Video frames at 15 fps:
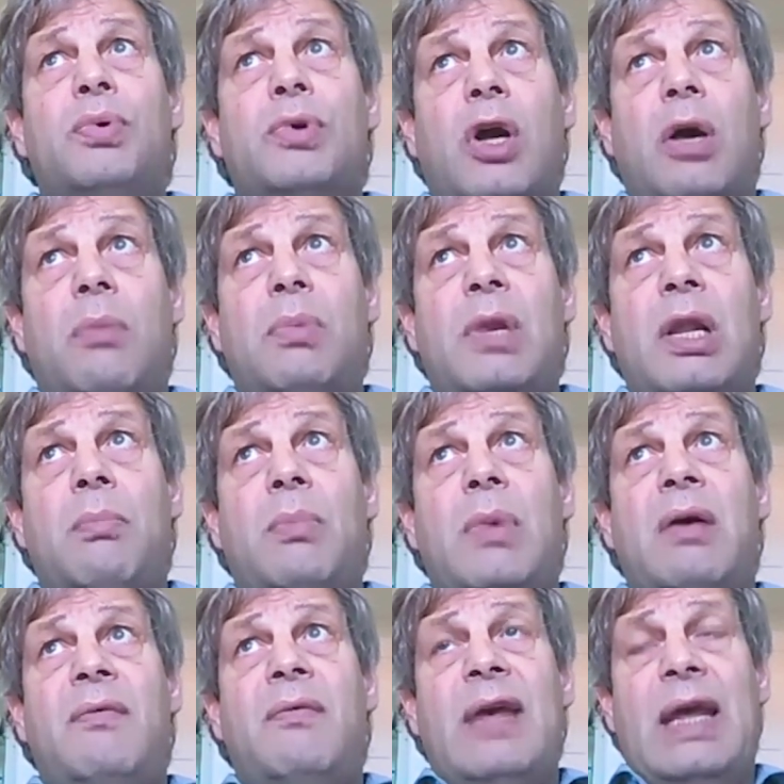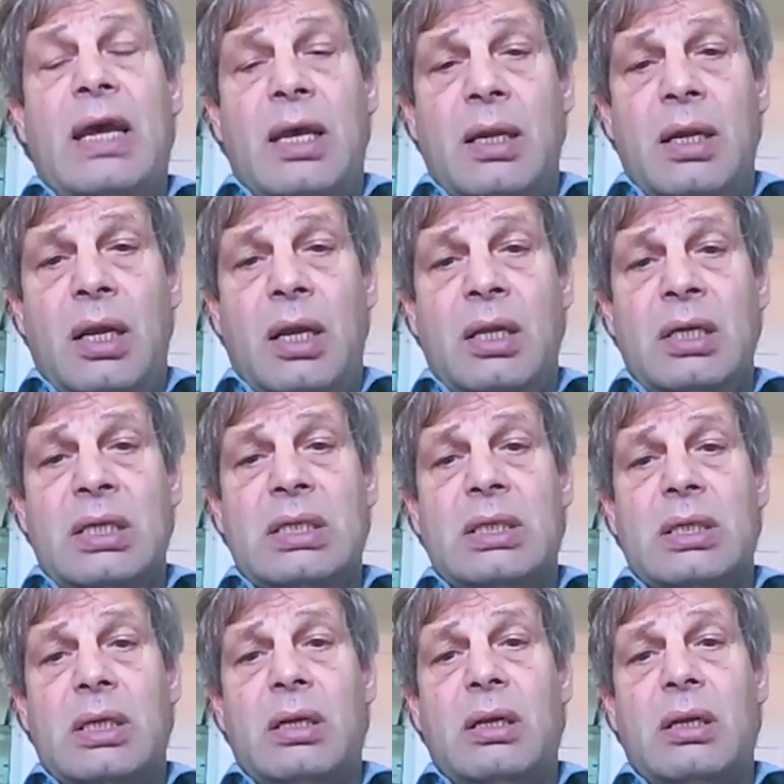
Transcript: problem awareness